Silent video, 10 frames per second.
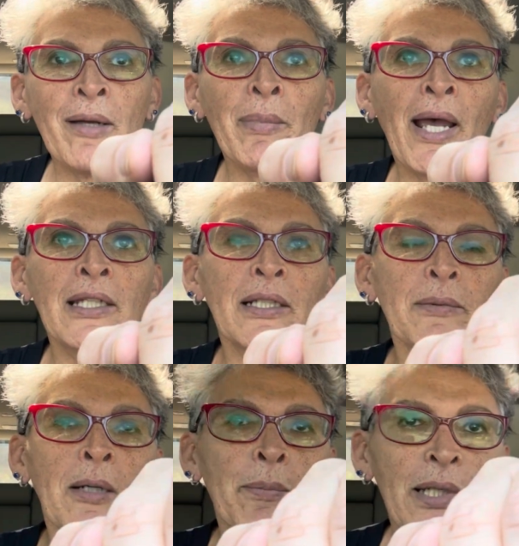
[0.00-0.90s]
buying a
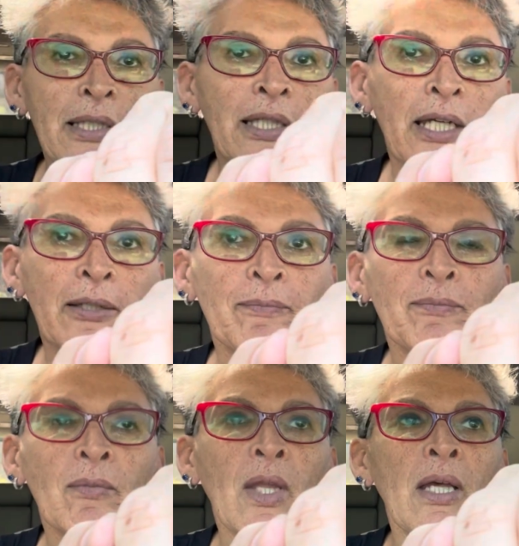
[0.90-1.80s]
pet gate.
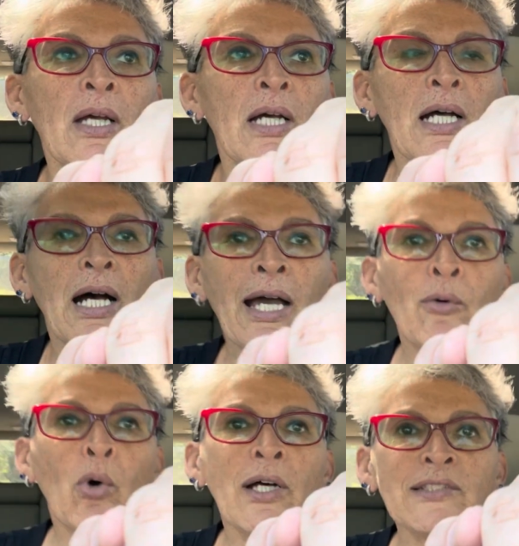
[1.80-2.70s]
I
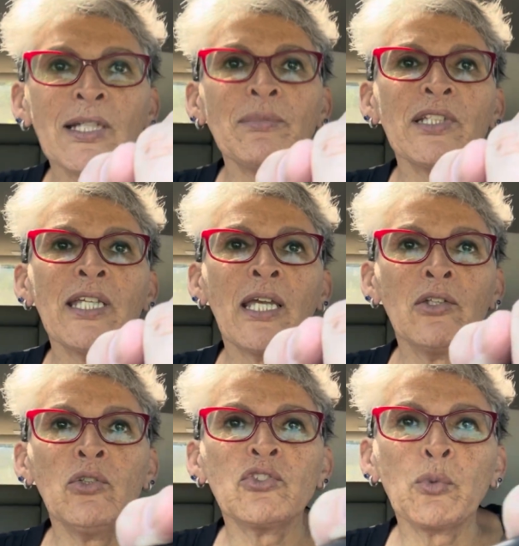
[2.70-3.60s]
want them to get
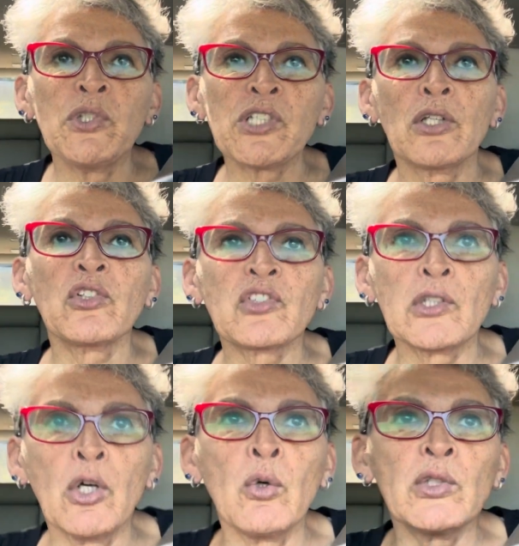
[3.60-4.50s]
used to each other
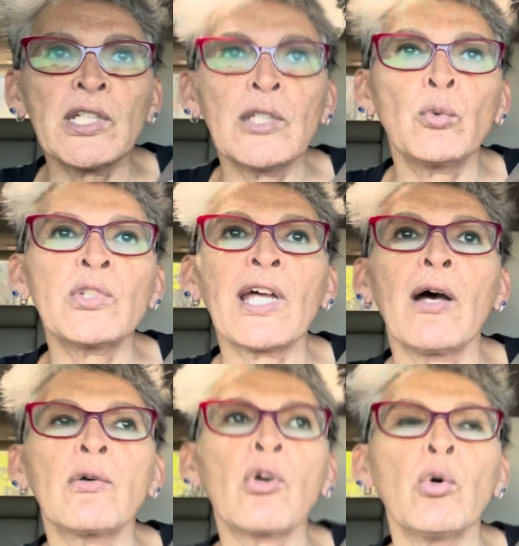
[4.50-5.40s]
slowly
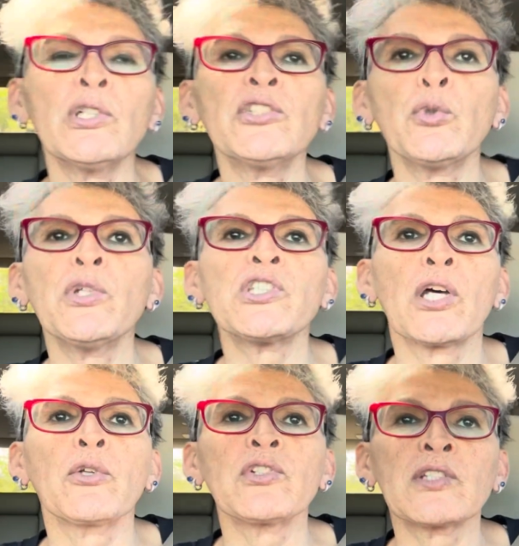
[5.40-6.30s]
without going into each
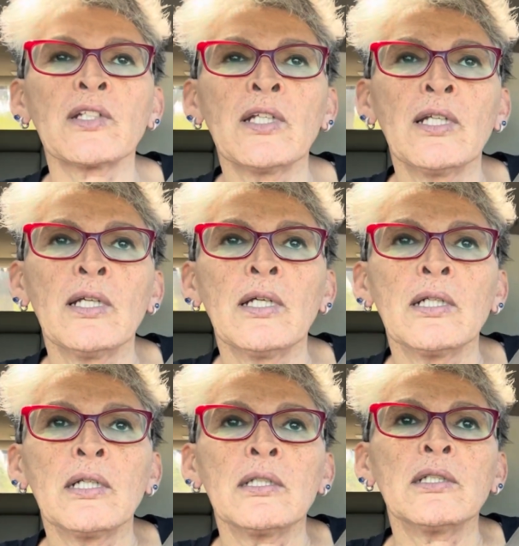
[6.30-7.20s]
other's
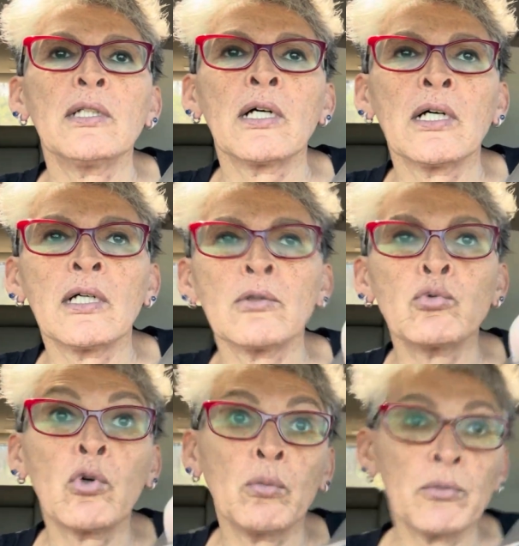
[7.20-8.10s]

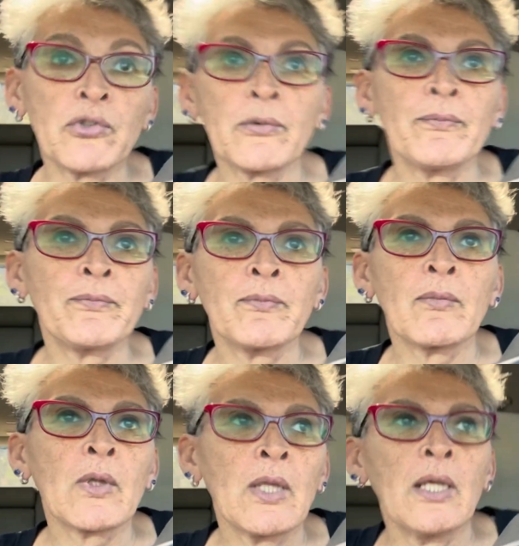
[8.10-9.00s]
rooms.
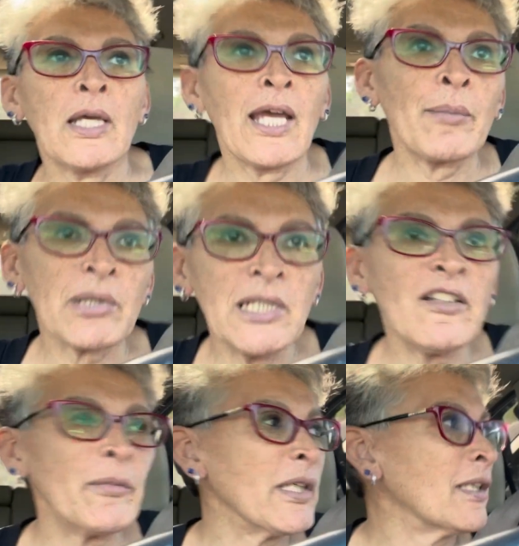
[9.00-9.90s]
And
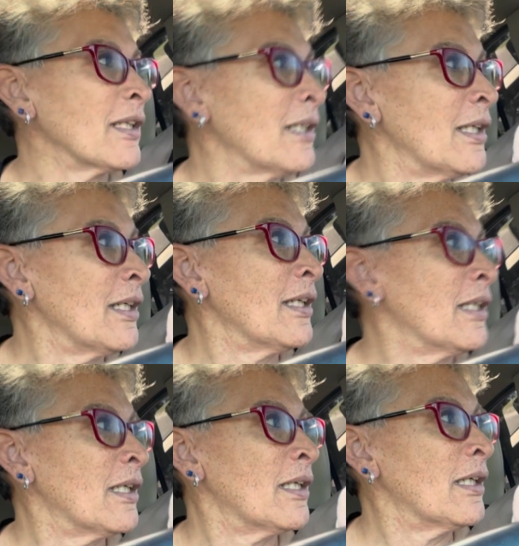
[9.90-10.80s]
believe me,
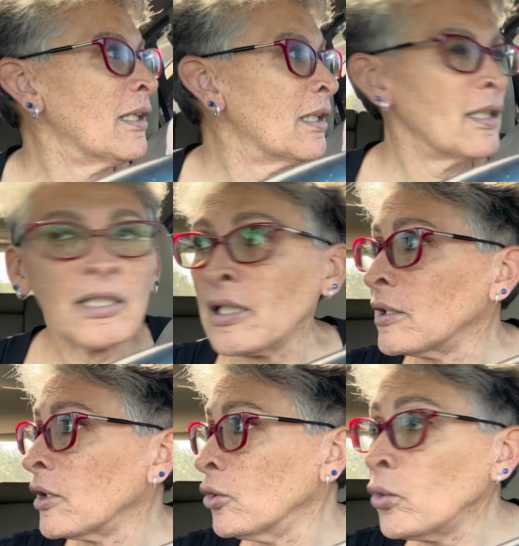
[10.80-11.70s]

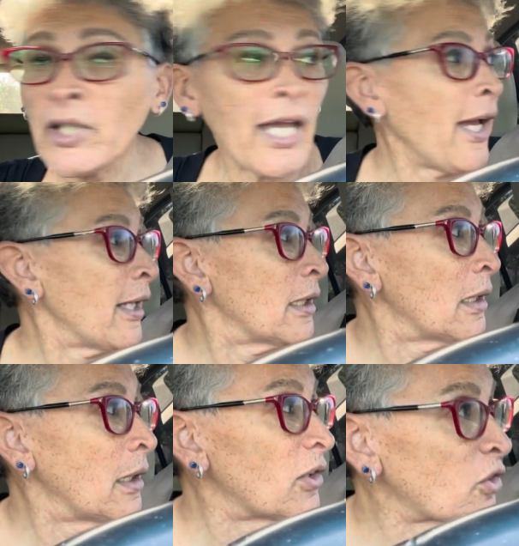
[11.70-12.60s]
the new cat
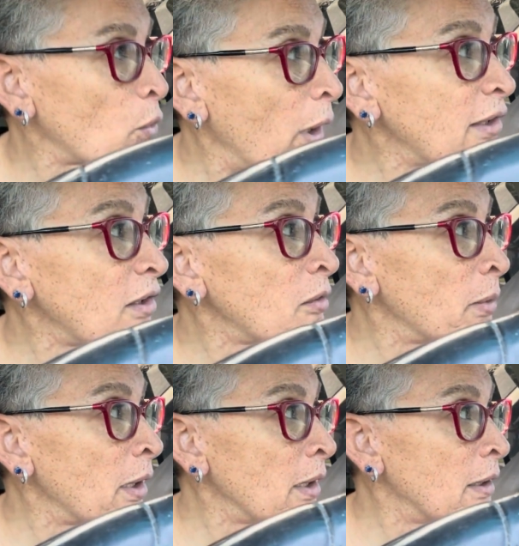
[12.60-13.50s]
is twice as
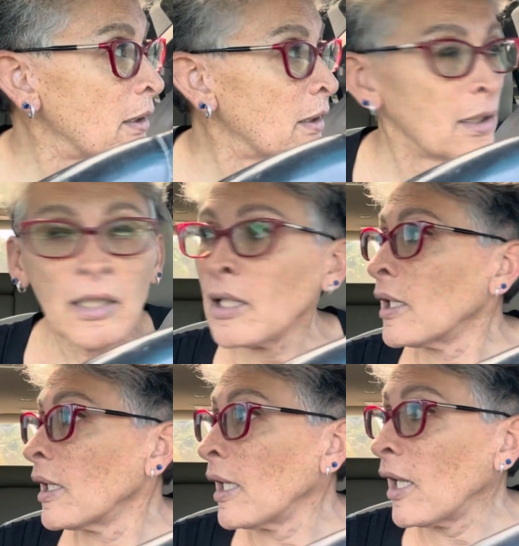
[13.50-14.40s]
big
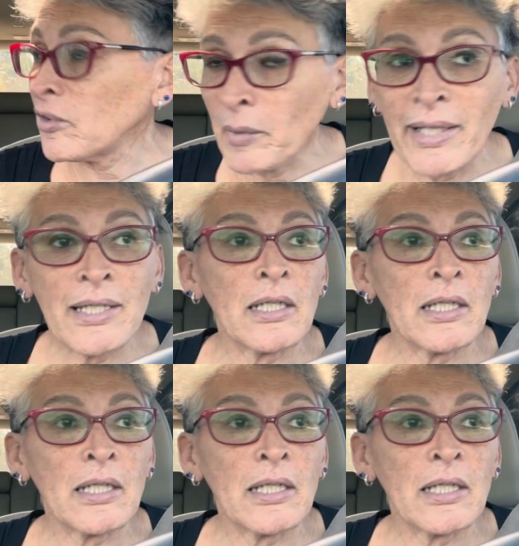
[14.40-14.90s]
as my